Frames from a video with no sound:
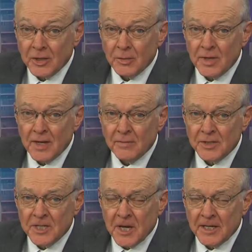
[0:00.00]
You,
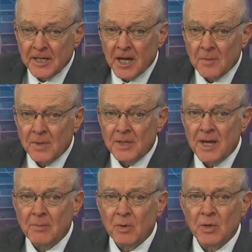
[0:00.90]
David. Tidying up a
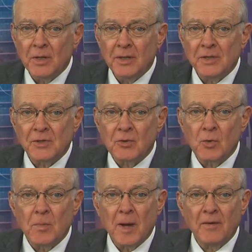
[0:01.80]
neighborhood is a
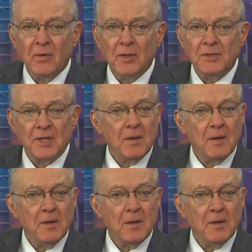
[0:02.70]
group effort.